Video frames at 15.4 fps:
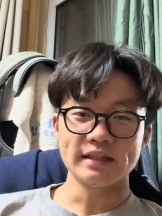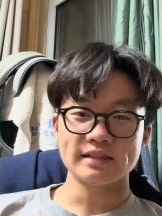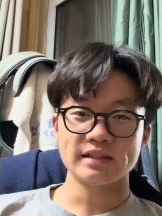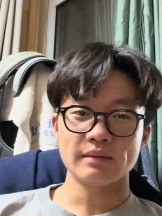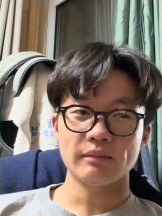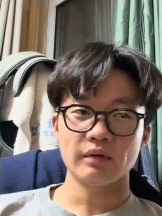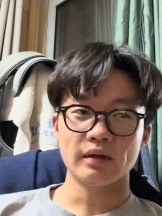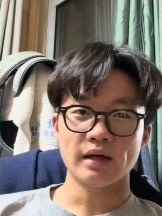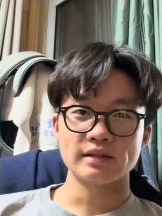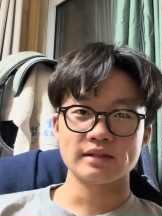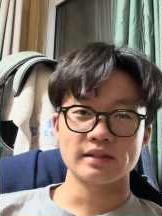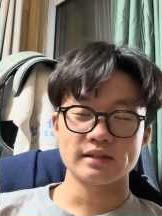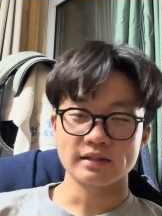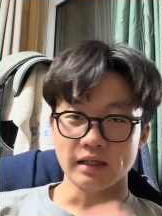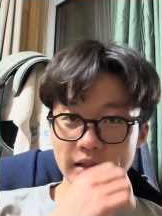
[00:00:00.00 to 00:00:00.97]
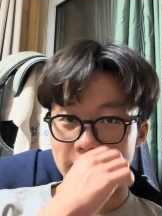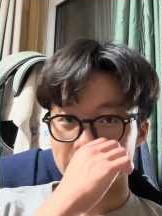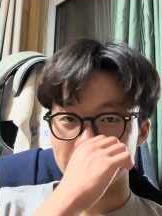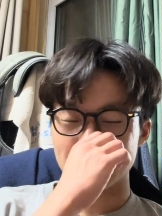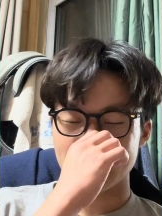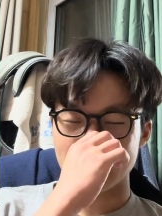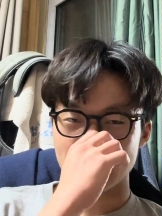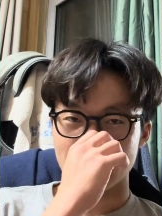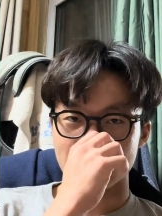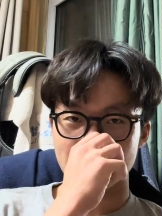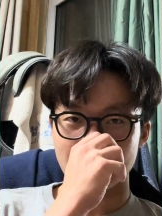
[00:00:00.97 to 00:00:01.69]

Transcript: symbolizes not only that